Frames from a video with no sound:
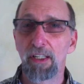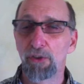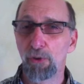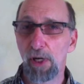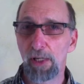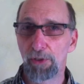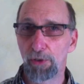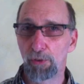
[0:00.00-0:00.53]

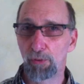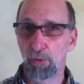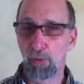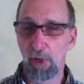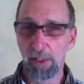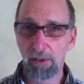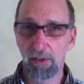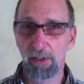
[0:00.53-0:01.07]
So I had to
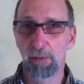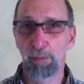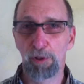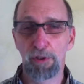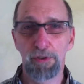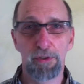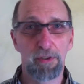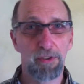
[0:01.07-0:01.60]
write to the
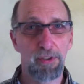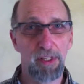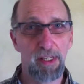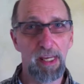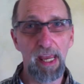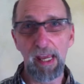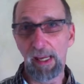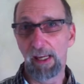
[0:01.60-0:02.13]
person and
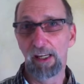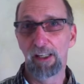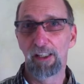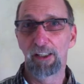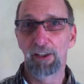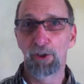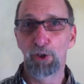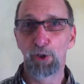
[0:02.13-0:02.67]
say, hey,
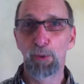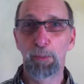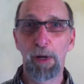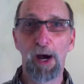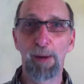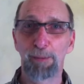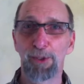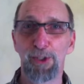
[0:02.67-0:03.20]
you
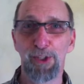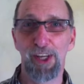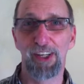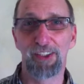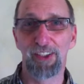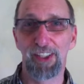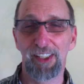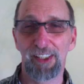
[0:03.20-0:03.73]
published
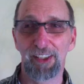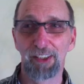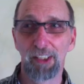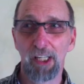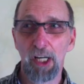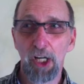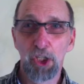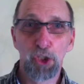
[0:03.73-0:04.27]
that
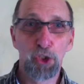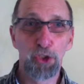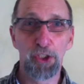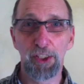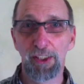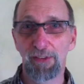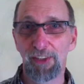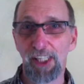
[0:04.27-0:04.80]
article. You
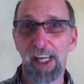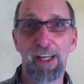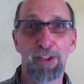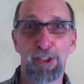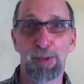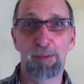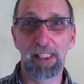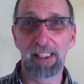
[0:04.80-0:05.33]
didn't even
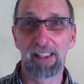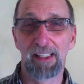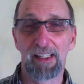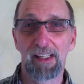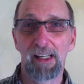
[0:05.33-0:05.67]
ask me.